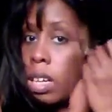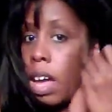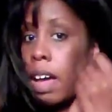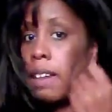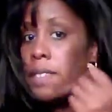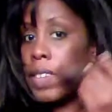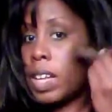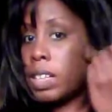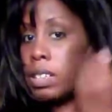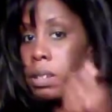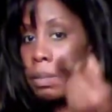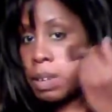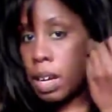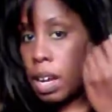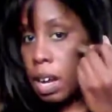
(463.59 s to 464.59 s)
I have not
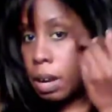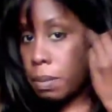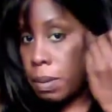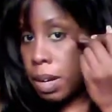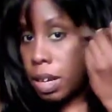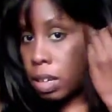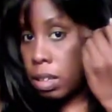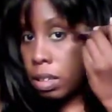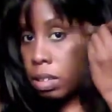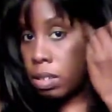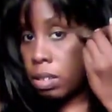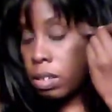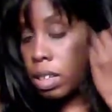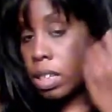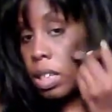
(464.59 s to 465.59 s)
done my eyebrows
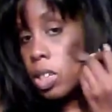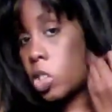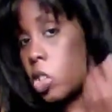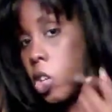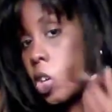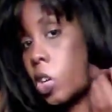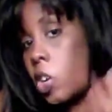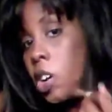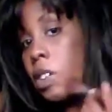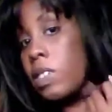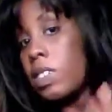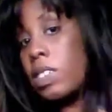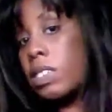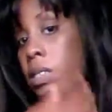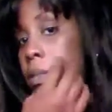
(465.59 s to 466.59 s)
or anything. I
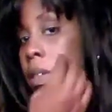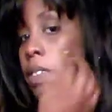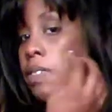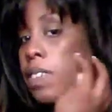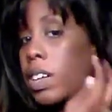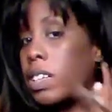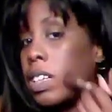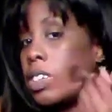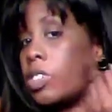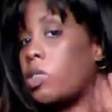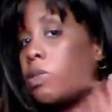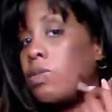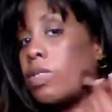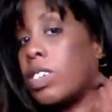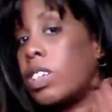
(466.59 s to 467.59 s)
always do my
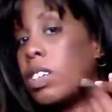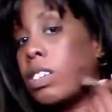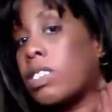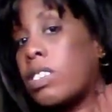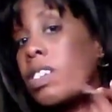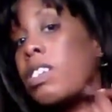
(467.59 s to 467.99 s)
foundation first.